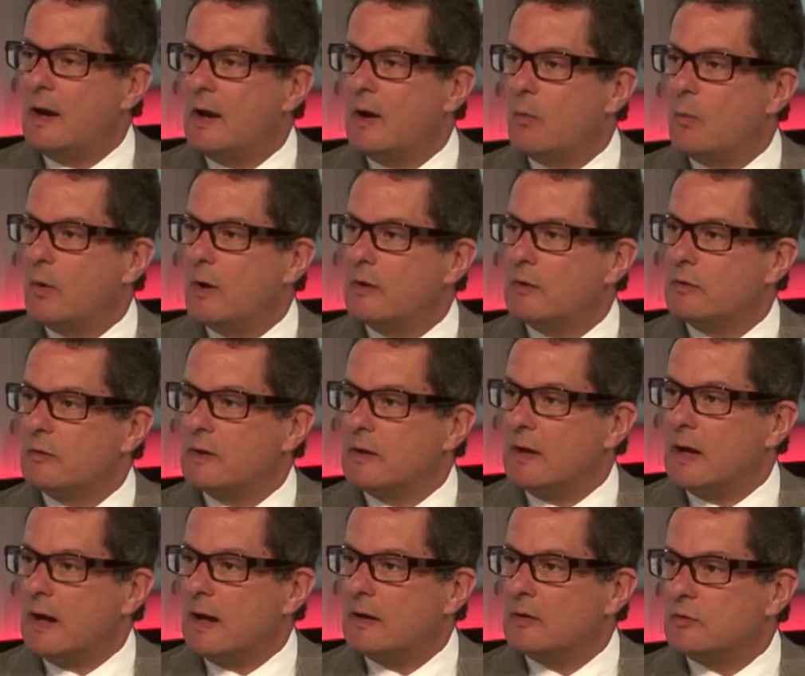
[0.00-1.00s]
and whether or
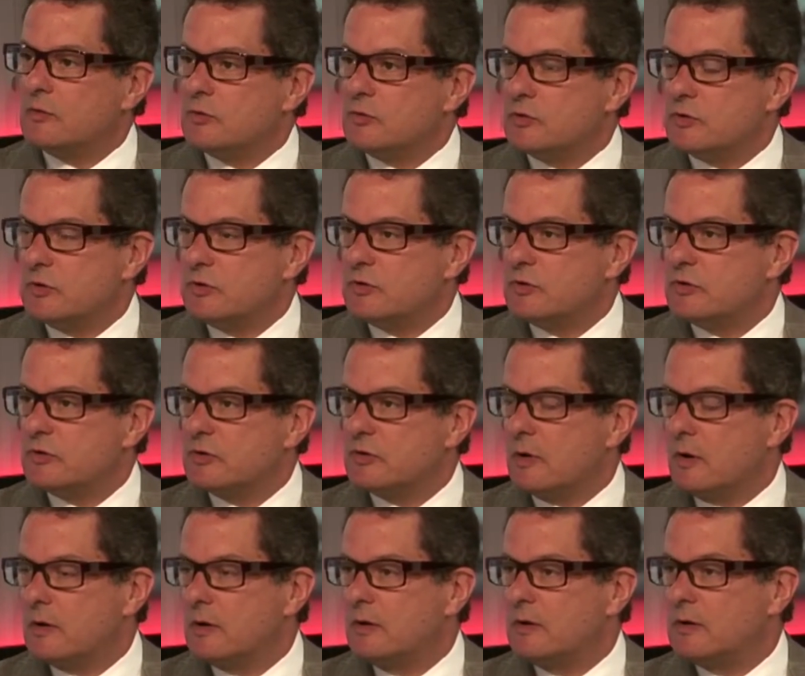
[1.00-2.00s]
not she should
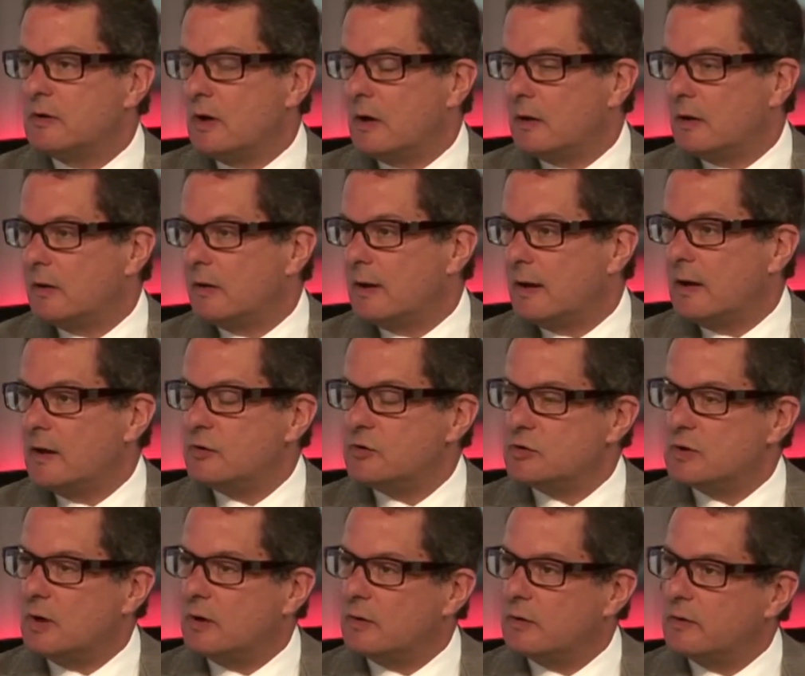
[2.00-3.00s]
start at a younger age,
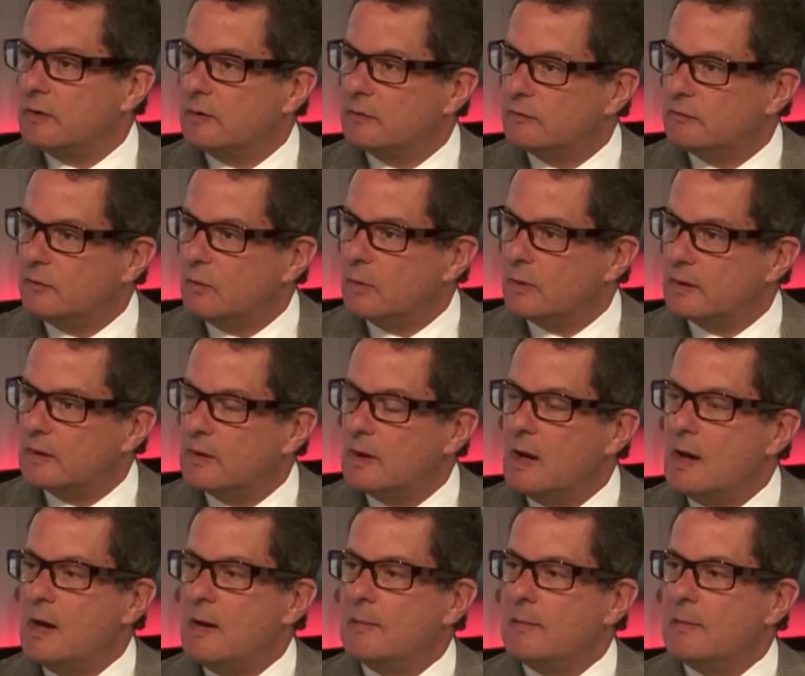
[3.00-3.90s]
younger than 40.